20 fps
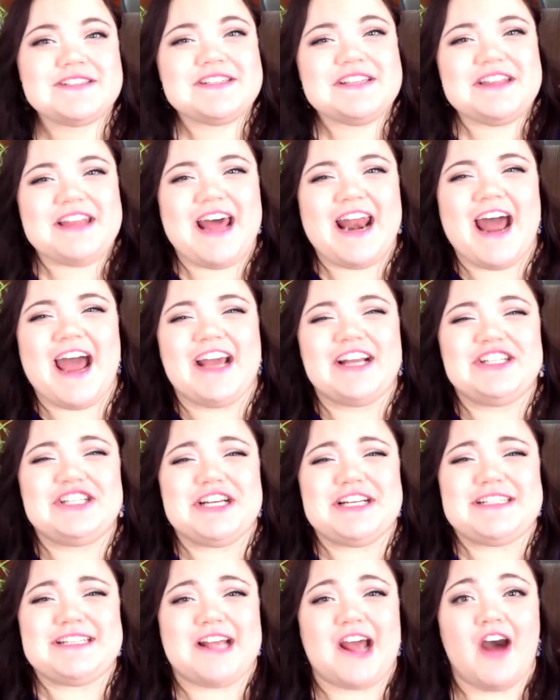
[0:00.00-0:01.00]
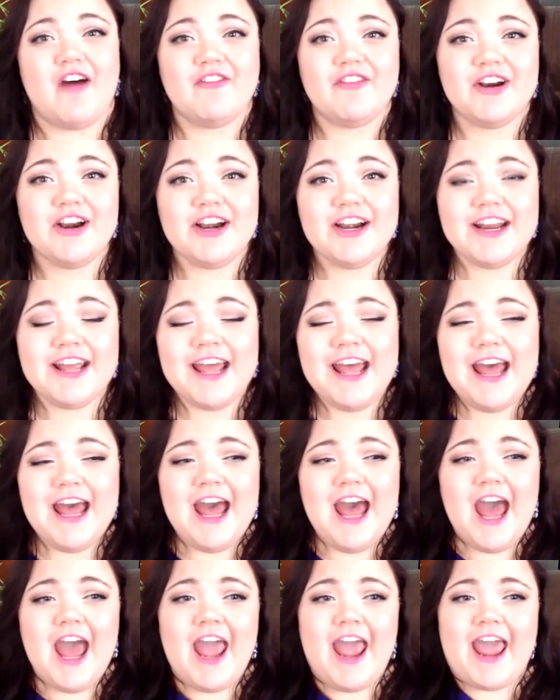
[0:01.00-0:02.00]
that I just covered,
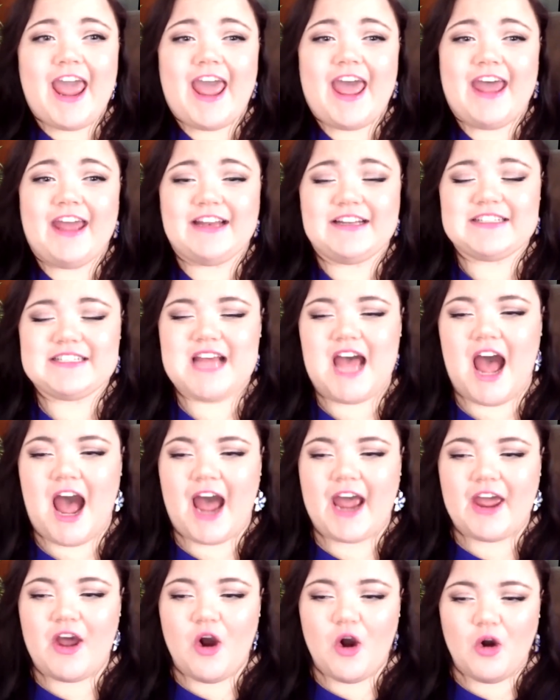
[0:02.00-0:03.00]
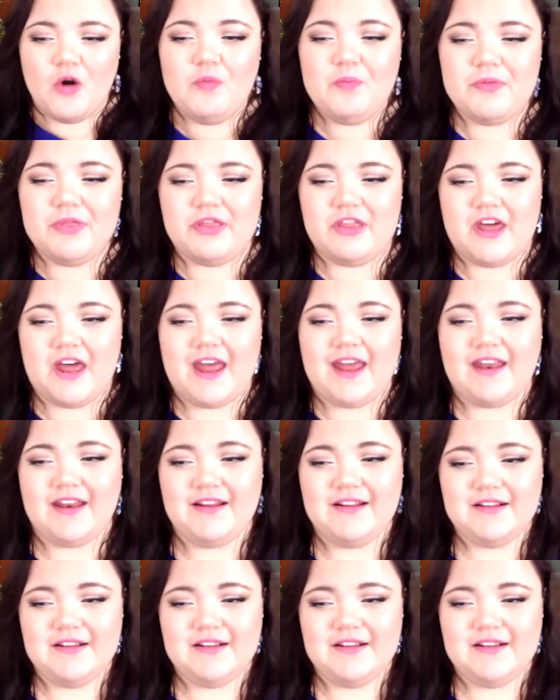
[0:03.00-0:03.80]
and I hope that